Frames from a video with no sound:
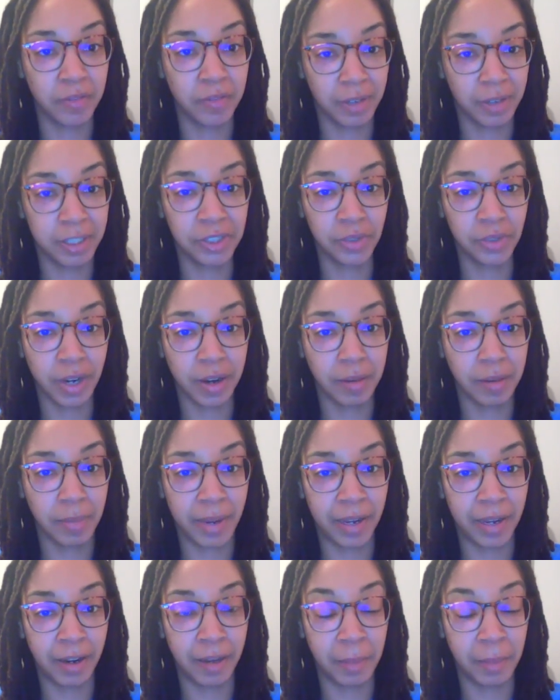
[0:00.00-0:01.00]
frustrated
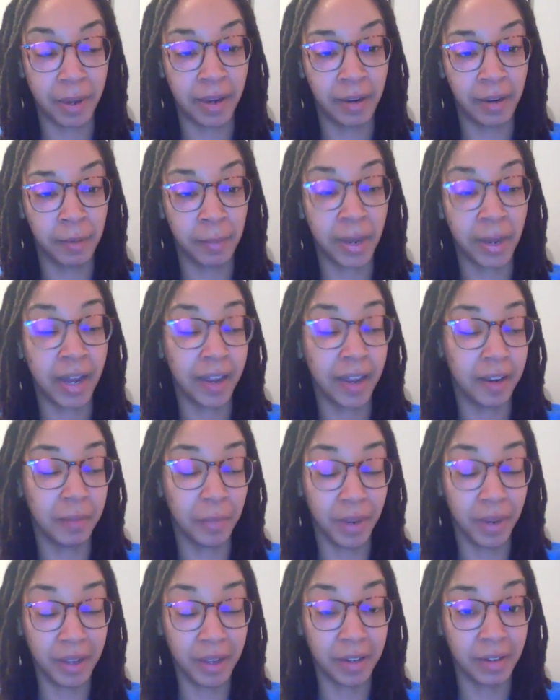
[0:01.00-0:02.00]
by it,
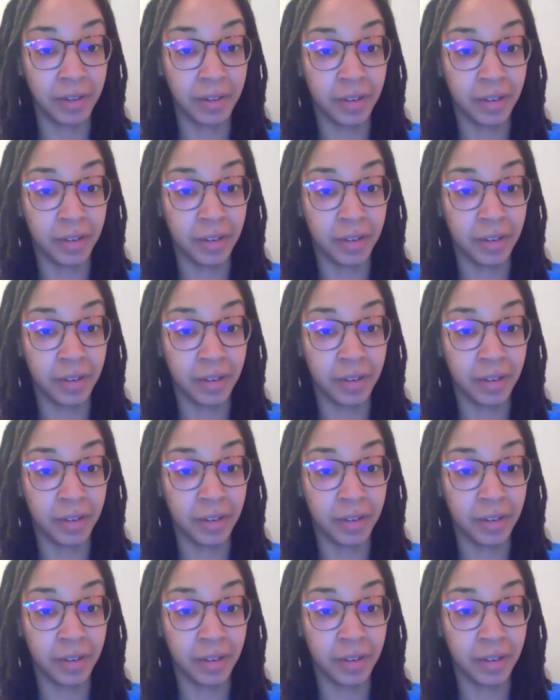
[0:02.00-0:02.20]
but